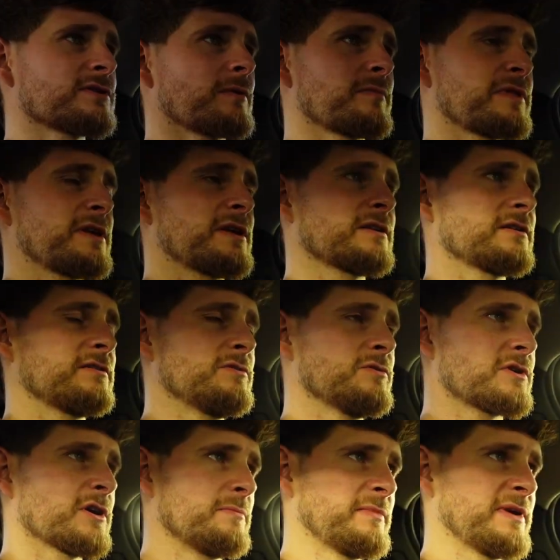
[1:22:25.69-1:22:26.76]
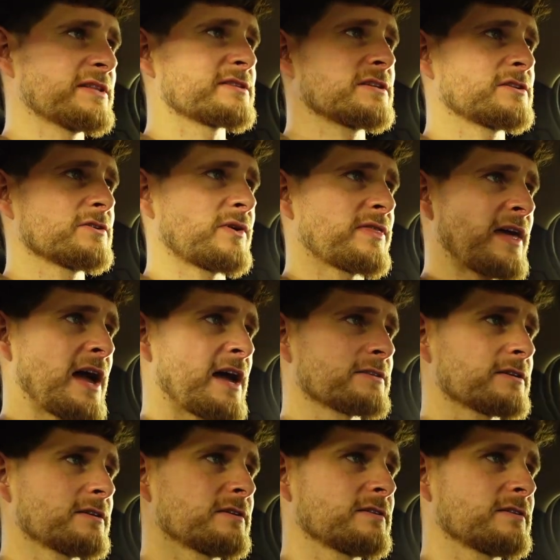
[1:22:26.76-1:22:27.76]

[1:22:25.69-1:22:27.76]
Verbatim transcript: something, you commit to doing that.